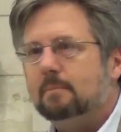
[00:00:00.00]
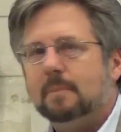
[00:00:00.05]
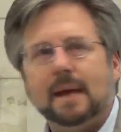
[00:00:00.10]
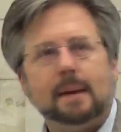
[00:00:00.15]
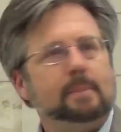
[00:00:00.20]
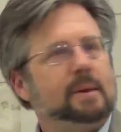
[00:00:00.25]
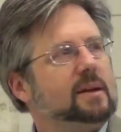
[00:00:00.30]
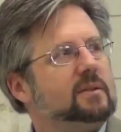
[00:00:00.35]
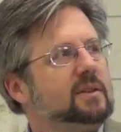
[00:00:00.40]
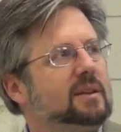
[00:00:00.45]

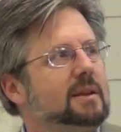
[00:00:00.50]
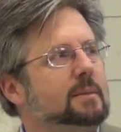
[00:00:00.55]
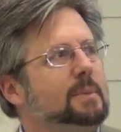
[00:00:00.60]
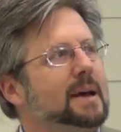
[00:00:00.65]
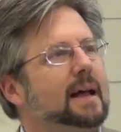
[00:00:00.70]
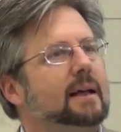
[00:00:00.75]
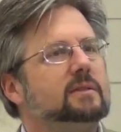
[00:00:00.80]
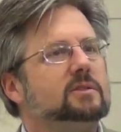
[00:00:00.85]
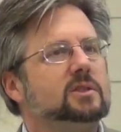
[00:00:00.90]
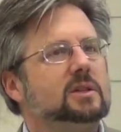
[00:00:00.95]
maybe it's on the
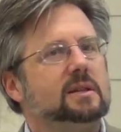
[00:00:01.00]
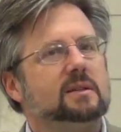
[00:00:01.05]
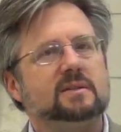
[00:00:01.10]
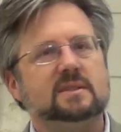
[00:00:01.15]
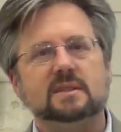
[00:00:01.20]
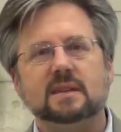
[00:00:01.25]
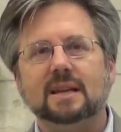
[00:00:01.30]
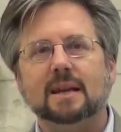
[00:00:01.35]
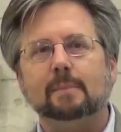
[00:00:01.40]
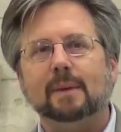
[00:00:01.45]
balance sheet of
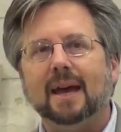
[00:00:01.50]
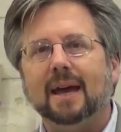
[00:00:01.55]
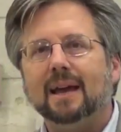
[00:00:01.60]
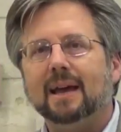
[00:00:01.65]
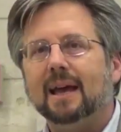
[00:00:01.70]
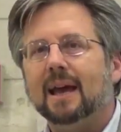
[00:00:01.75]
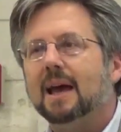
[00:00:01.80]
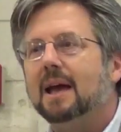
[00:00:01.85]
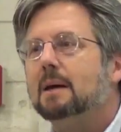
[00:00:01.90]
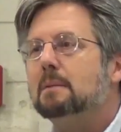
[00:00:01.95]

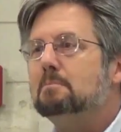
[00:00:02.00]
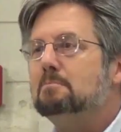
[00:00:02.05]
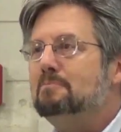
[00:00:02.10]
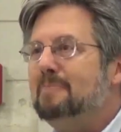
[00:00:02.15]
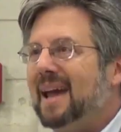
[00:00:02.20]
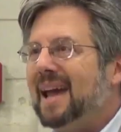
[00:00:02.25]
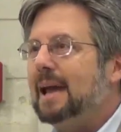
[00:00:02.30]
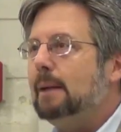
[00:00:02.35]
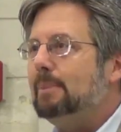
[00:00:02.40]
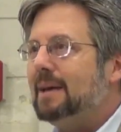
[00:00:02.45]
Citibank,
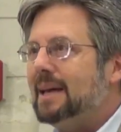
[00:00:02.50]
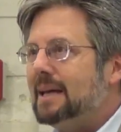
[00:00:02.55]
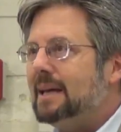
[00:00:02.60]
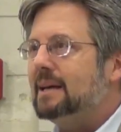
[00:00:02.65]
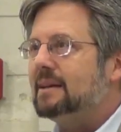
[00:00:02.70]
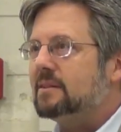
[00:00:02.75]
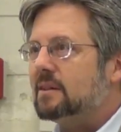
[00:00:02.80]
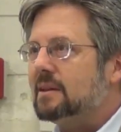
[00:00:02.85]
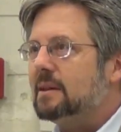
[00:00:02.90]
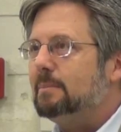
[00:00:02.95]

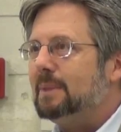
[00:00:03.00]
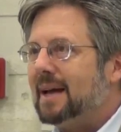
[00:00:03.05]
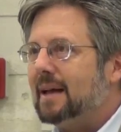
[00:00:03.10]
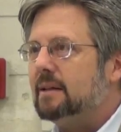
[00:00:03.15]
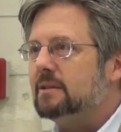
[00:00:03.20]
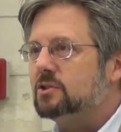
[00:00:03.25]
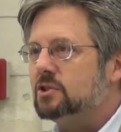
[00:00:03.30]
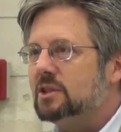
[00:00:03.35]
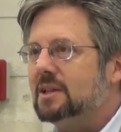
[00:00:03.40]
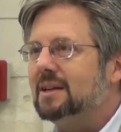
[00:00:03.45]
maybe it's on the
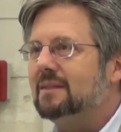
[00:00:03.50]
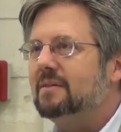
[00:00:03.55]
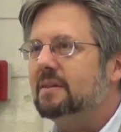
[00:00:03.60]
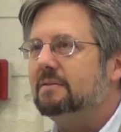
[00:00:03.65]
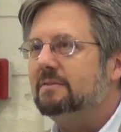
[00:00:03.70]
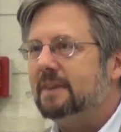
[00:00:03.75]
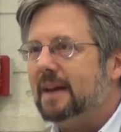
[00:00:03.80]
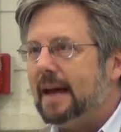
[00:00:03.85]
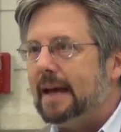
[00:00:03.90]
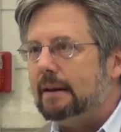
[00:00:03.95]
balance sheet of
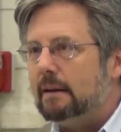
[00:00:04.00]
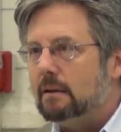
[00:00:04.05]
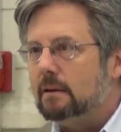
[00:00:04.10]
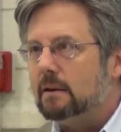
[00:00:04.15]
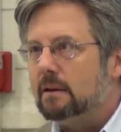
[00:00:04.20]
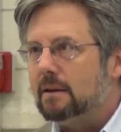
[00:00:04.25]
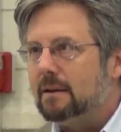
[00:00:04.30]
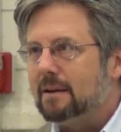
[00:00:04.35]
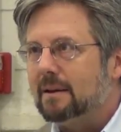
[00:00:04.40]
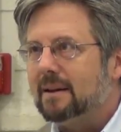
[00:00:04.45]
the Fed.